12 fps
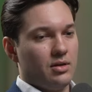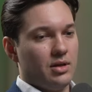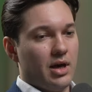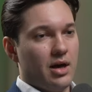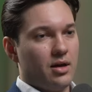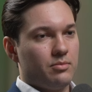
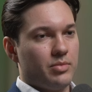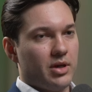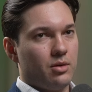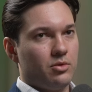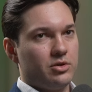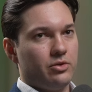Yeah,
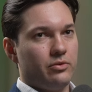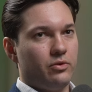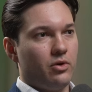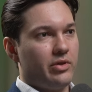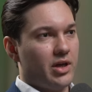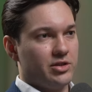being able to
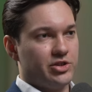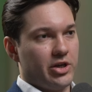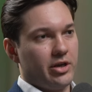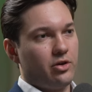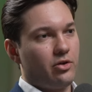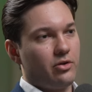avoid that
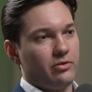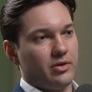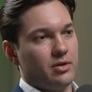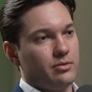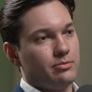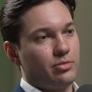J curve
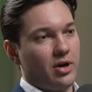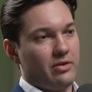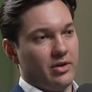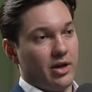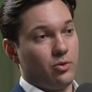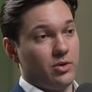in
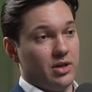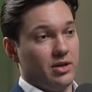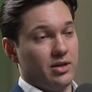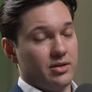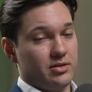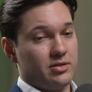private
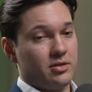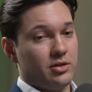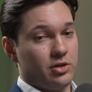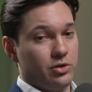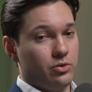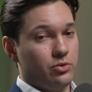equity is
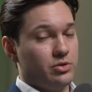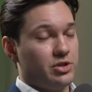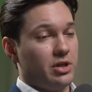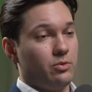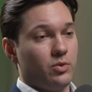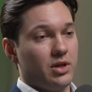
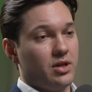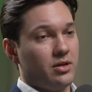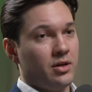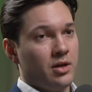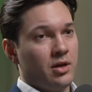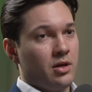huge. And
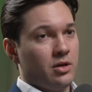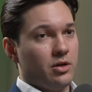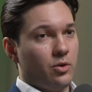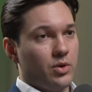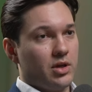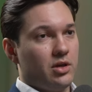we
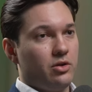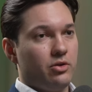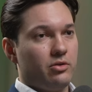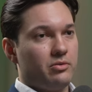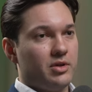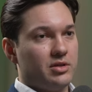
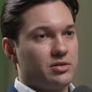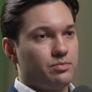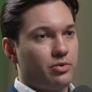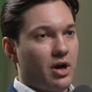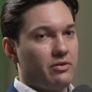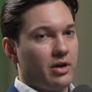hear these
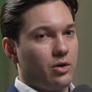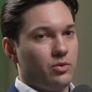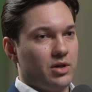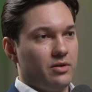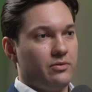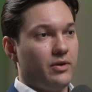private
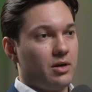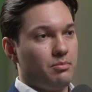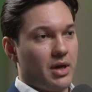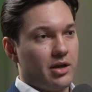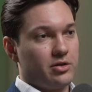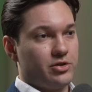equity
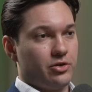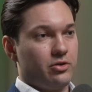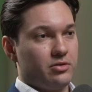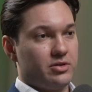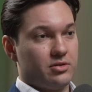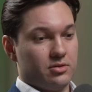fund
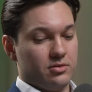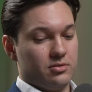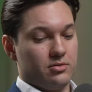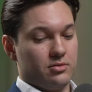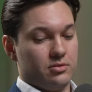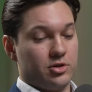managers
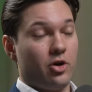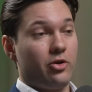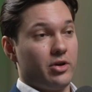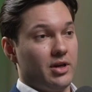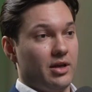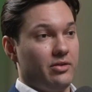
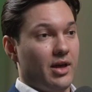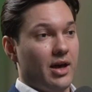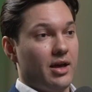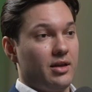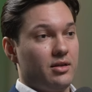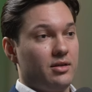targeting
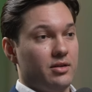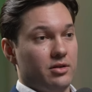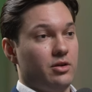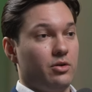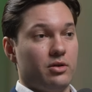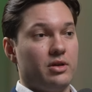that, and
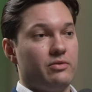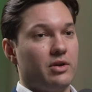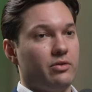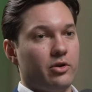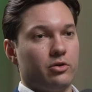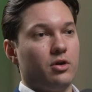
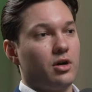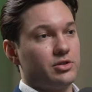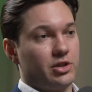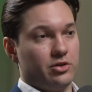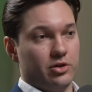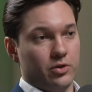even they're
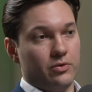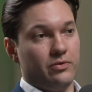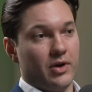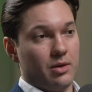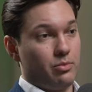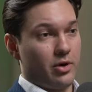launching
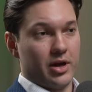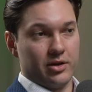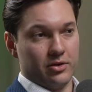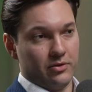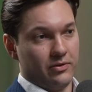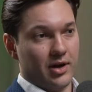brand
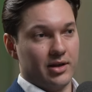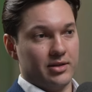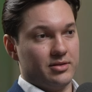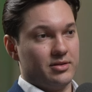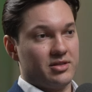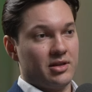new
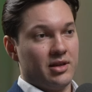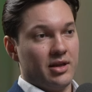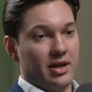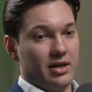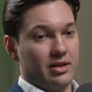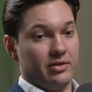funds,
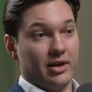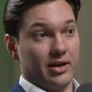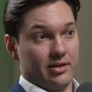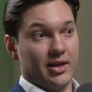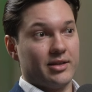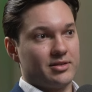and
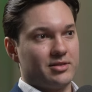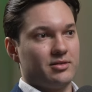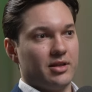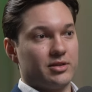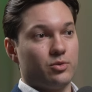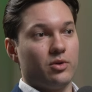
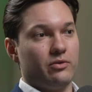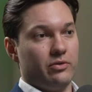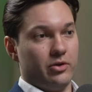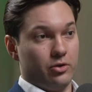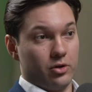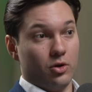that's one
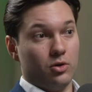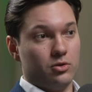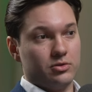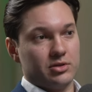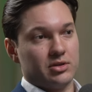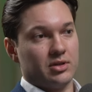of their
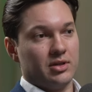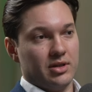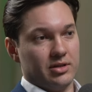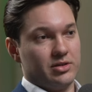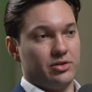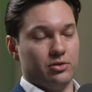goals
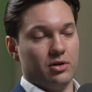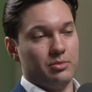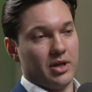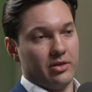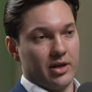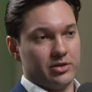is to
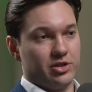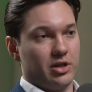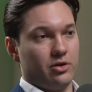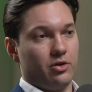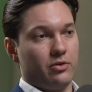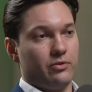eliminate that
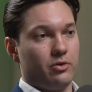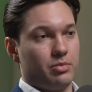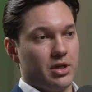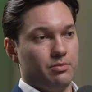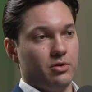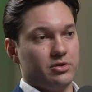J curve for
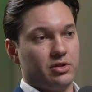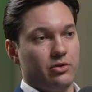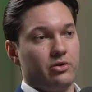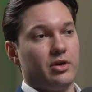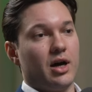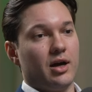people, so
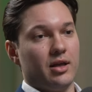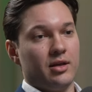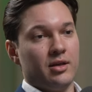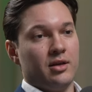they're not